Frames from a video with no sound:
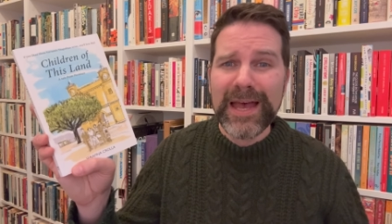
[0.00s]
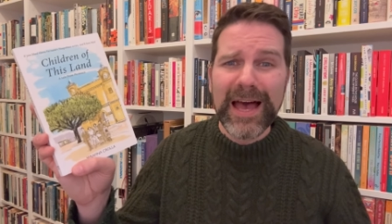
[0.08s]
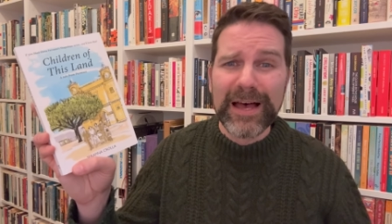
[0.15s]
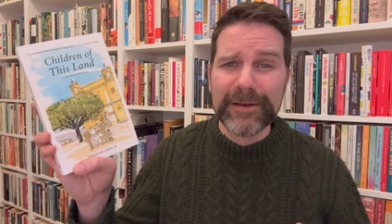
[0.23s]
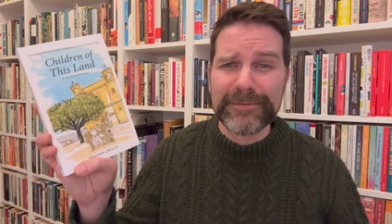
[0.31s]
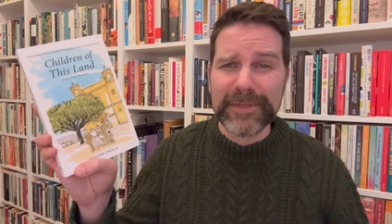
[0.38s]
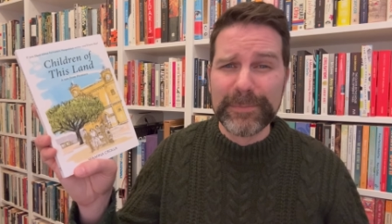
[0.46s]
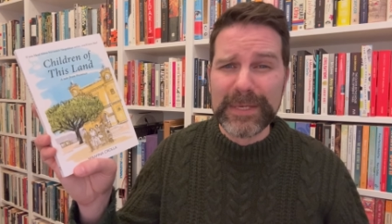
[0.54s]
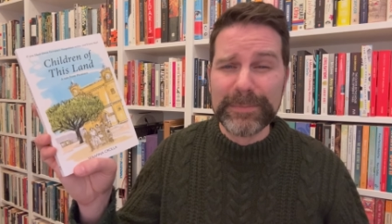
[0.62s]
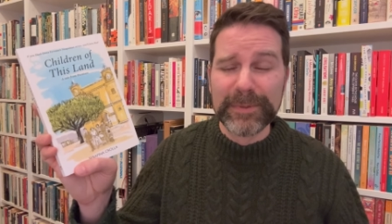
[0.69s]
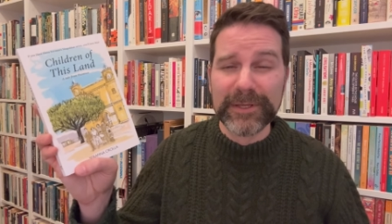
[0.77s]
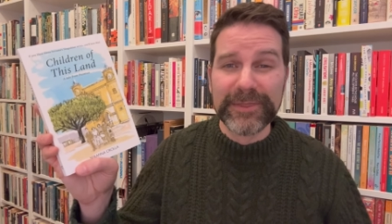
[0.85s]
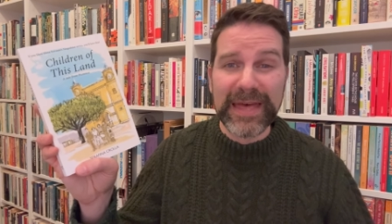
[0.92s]
of the
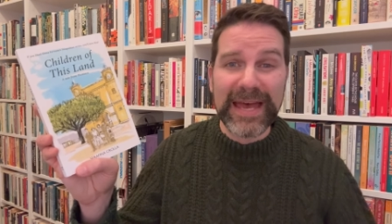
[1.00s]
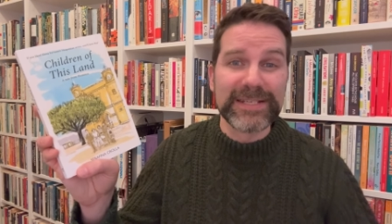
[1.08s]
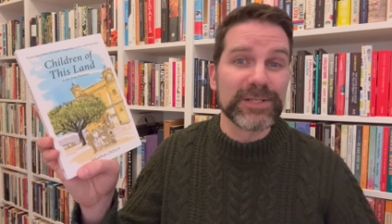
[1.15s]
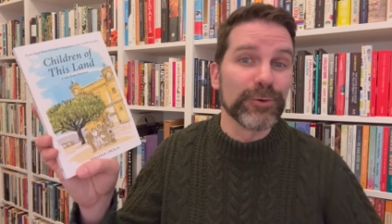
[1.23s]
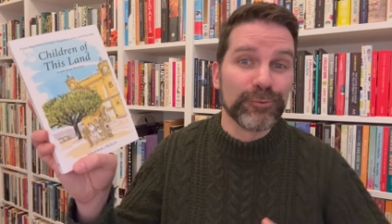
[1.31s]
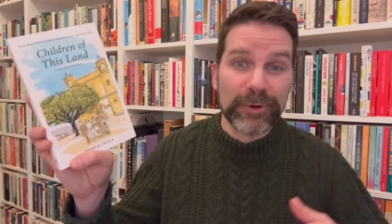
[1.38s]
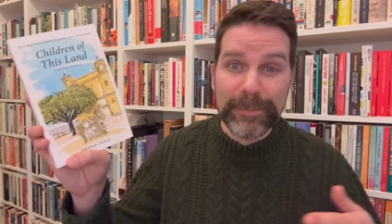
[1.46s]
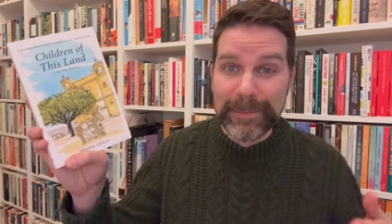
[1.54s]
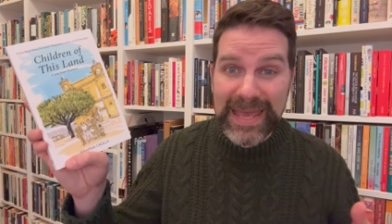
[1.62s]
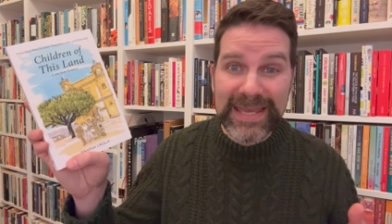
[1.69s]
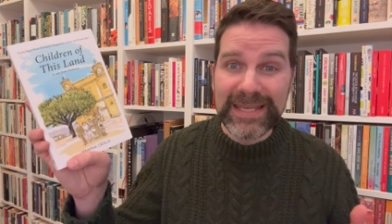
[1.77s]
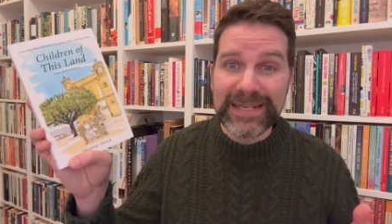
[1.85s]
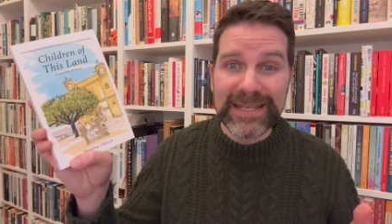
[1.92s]
people that
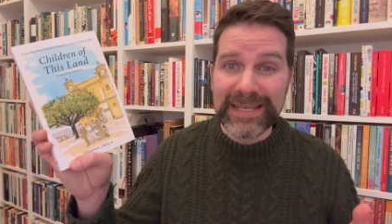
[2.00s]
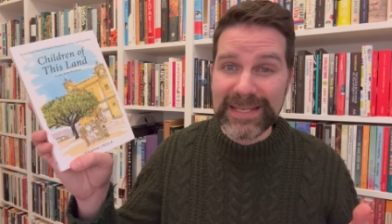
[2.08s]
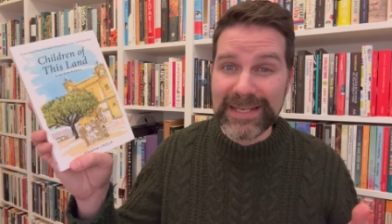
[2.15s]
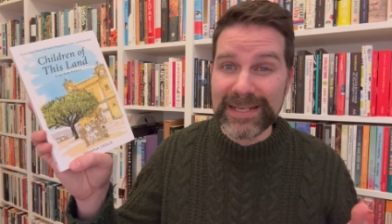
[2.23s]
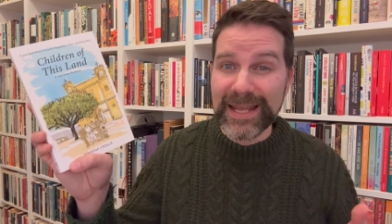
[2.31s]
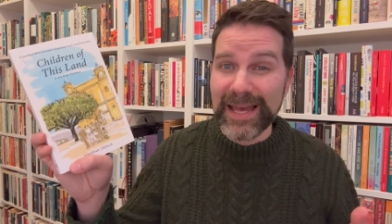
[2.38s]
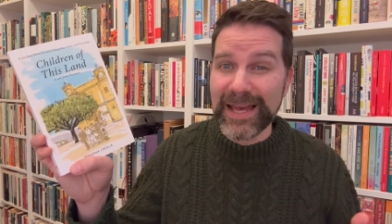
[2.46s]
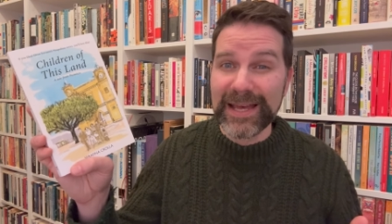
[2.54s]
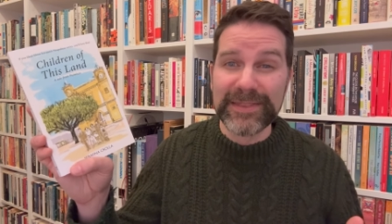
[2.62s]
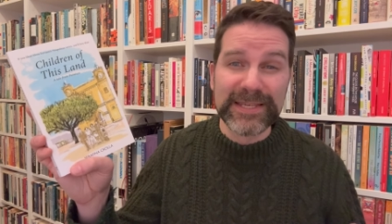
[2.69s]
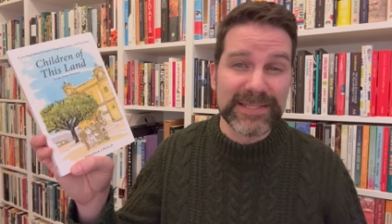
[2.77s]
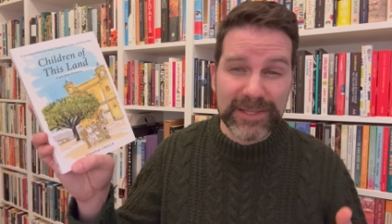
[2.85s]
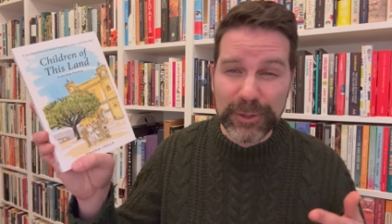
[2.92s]
remain in uh,
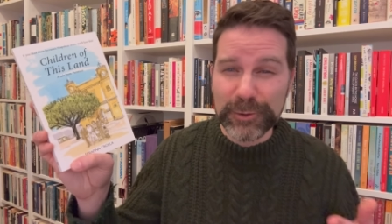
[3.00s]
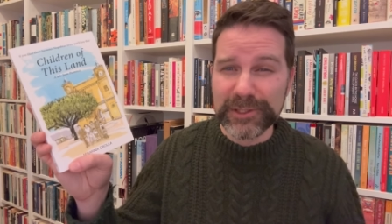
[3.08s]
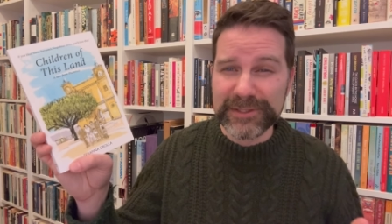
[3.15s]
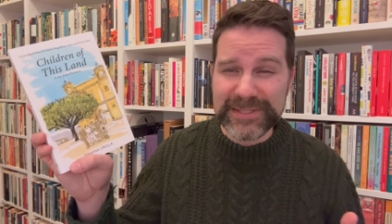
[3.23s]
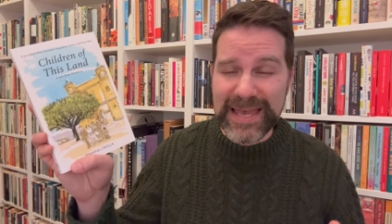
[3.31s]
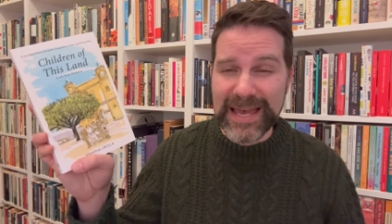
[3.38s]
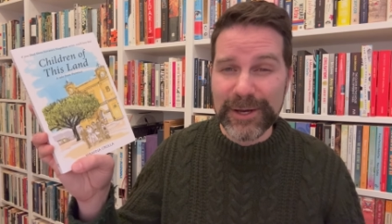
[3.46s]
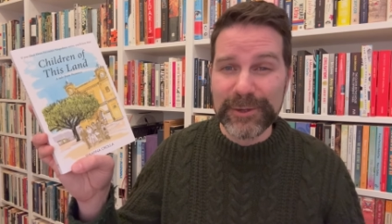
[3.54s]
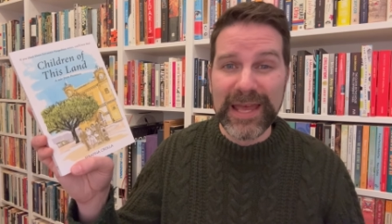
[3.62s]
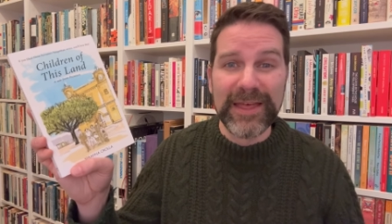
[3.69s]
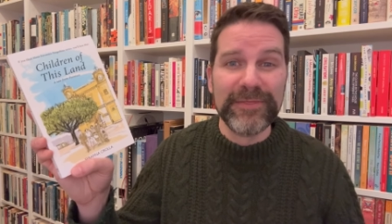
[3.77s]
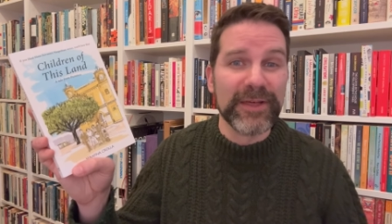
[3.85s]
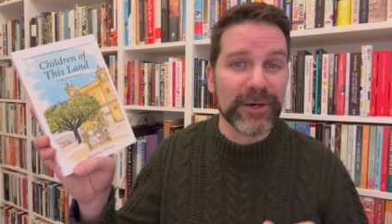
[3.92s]
this local town
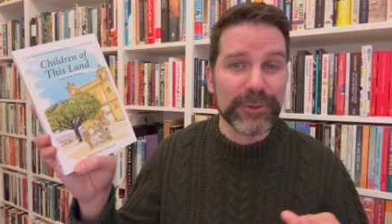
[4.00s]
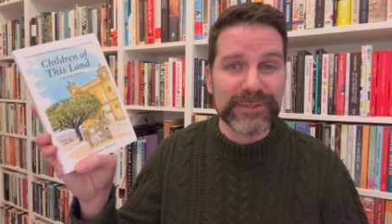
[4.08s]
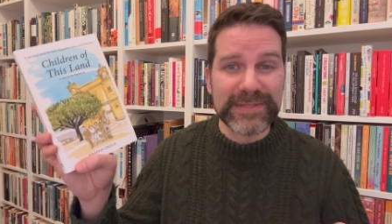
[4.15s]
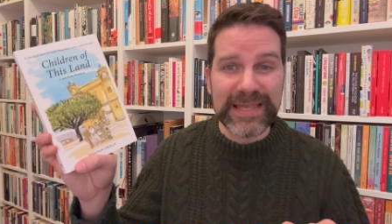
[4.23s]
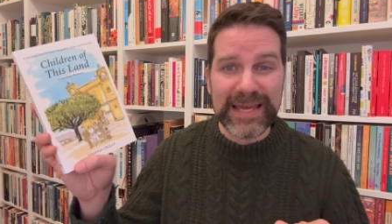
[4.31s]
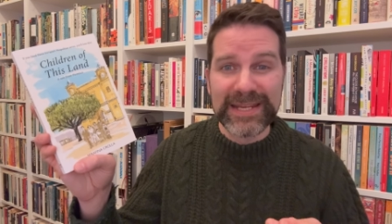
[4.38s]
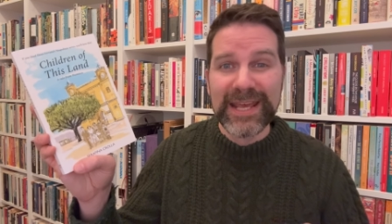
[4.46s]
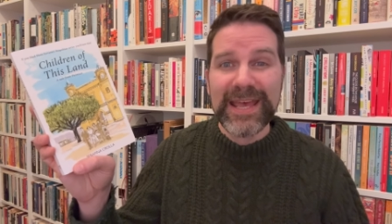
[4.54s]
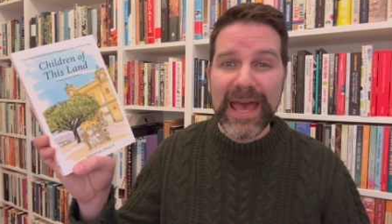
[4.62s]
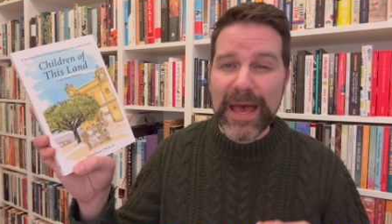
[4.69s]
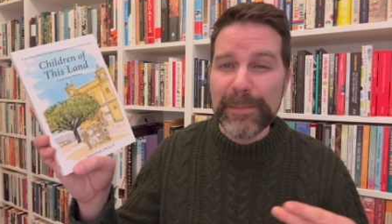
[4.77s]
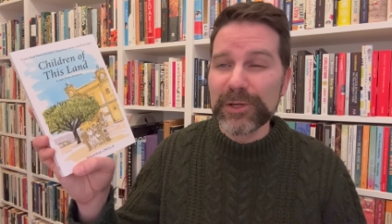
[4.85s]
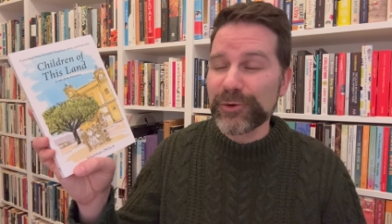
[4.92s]
and those that
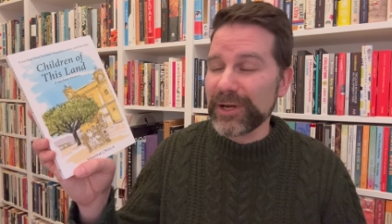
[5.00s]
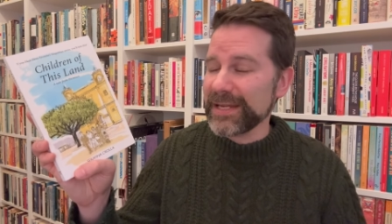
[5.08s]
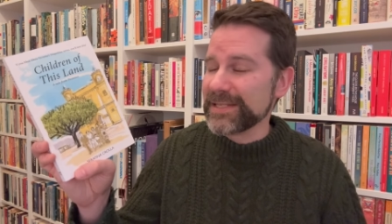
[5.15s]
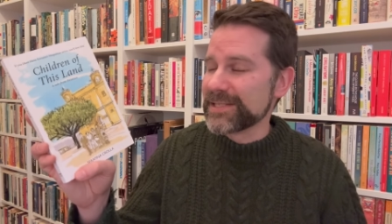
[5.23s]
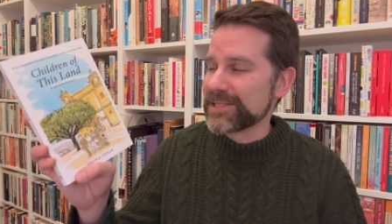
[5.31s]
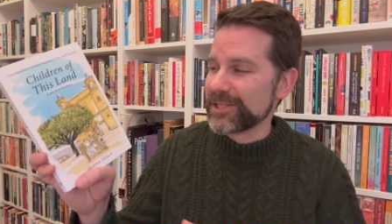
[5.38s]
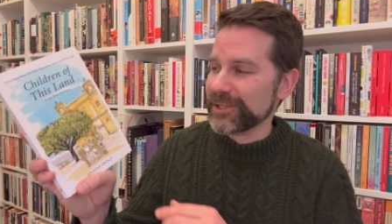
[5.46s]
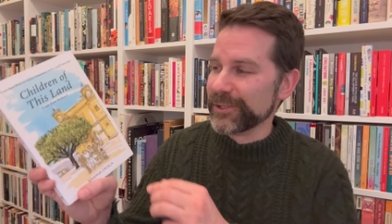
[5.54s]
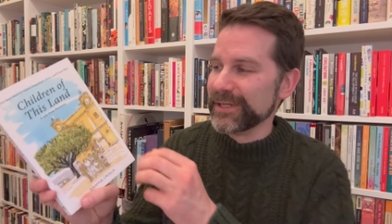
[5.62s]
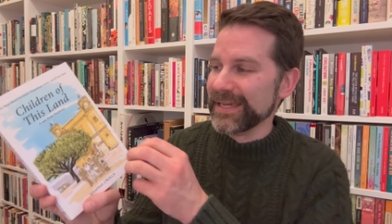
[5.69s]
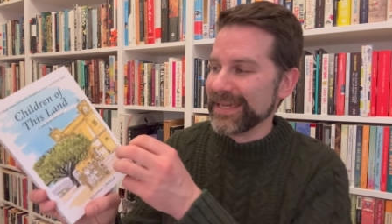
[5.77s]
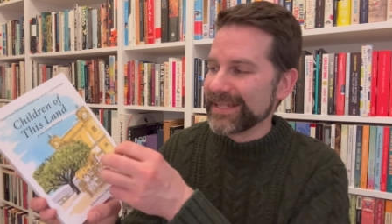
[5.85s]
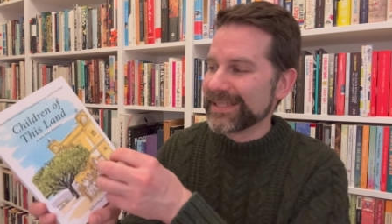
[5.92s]
emigrate
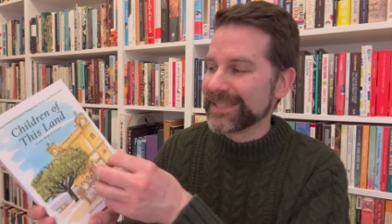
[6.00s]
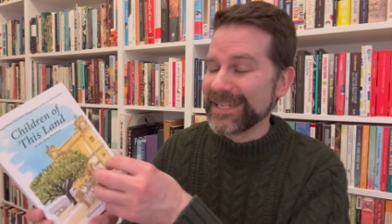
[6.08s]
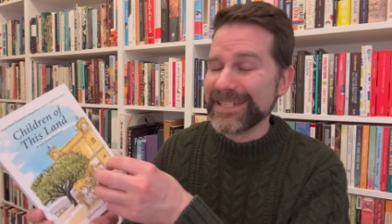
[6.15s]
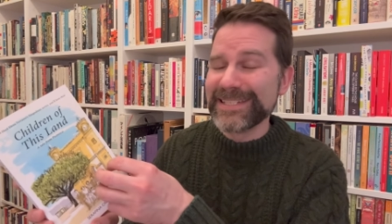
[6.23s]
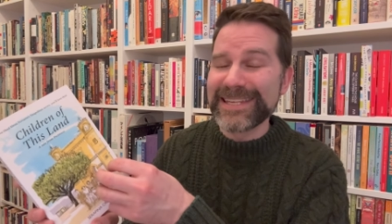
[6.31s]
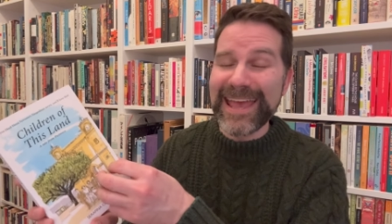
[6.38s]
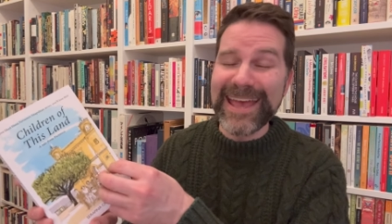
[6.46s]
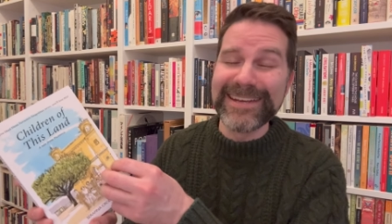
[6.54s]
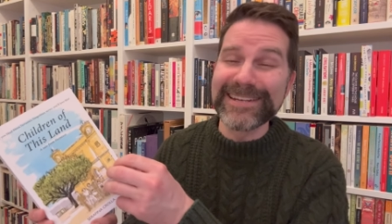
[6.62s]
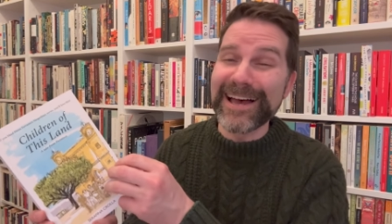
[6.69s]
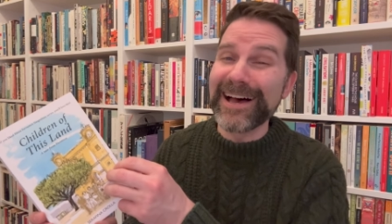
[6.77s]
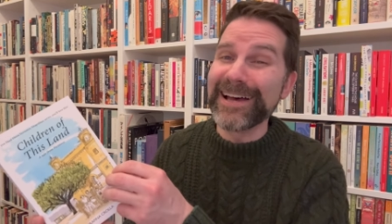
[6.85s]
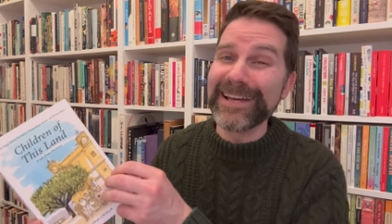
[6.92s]
to England. And
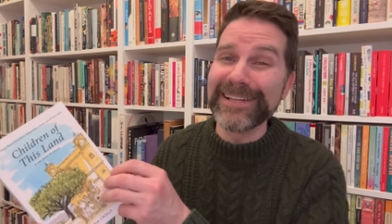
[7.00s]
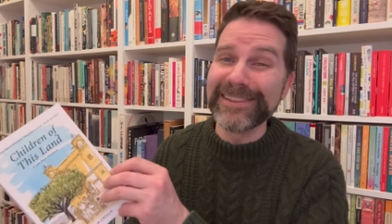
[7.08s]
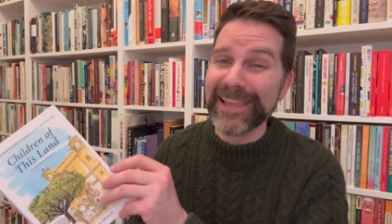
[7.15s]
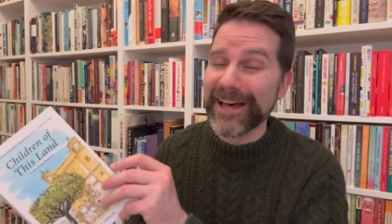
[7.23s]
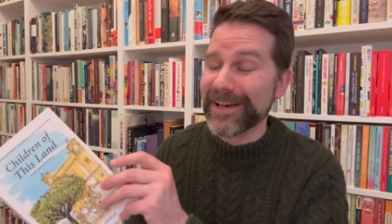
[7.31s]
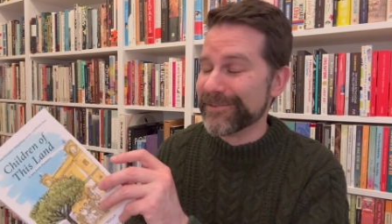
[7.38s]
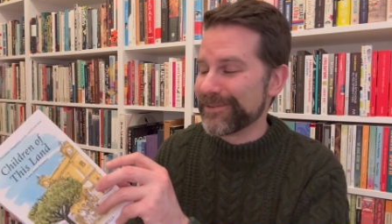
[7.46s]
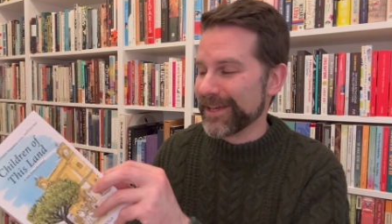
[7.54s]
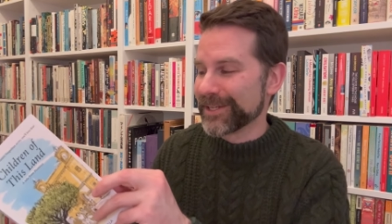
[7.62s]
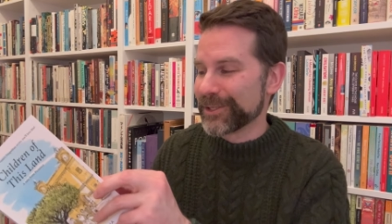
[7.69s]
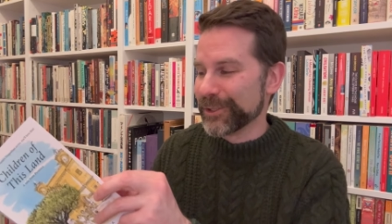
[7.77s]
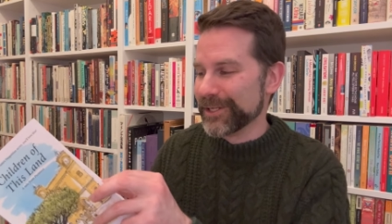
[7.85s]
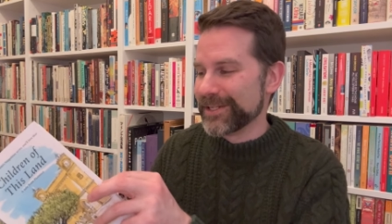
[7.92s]
I love a
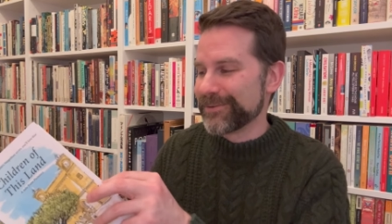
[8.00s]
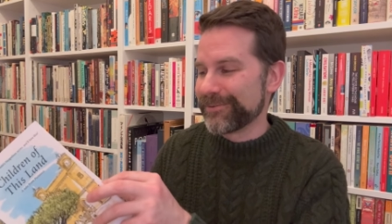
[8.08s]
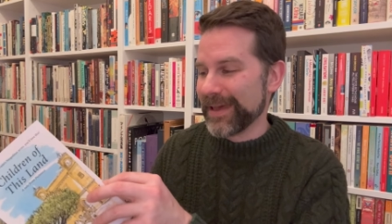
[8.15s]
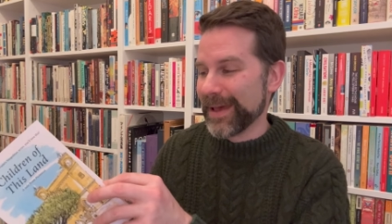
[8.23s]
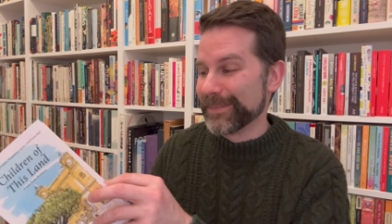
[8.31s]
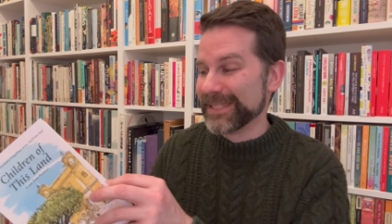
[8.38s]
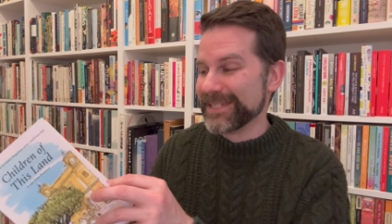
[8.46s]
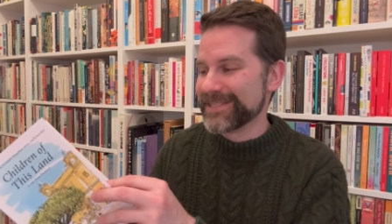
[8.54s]
good family